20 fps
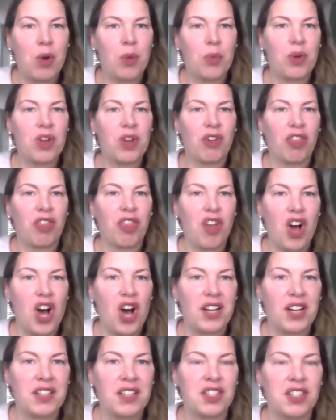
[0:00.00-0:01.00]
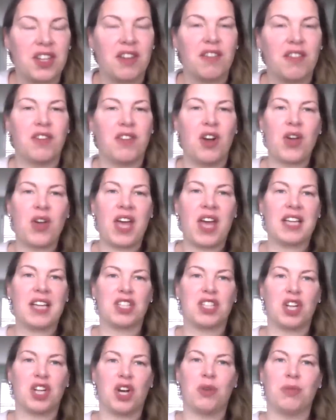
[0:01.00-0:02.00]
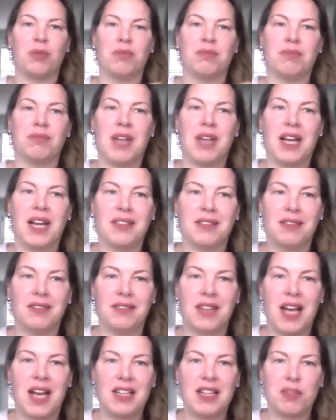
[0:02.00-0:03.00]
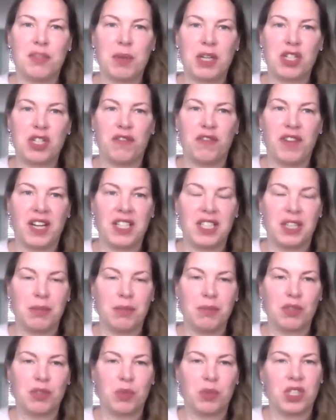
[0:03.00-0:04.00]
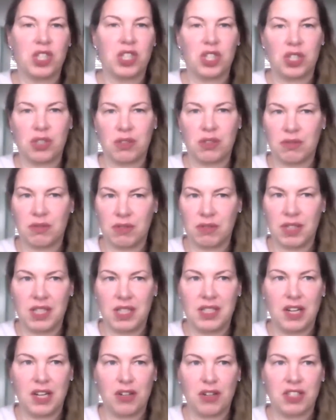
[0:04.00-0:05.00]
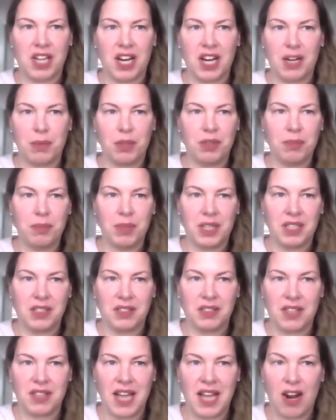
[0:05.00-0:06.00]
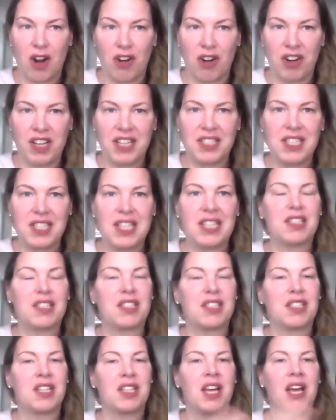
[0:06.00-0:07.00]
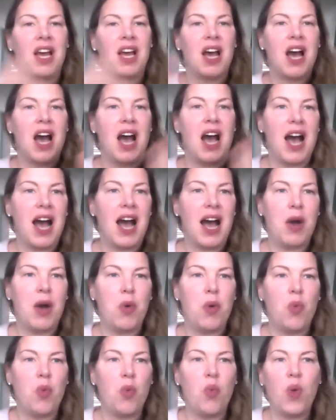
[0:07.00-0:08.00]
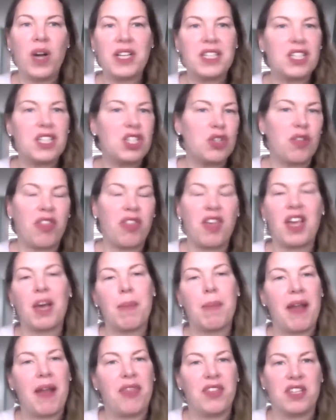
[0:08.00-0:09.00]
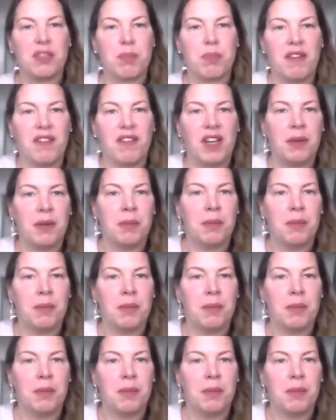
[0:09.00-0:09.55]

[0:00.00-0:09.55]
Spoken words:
What were your thoughts of, okay, so not special victims, which is understandable because that already exists. What did you think about this pivot?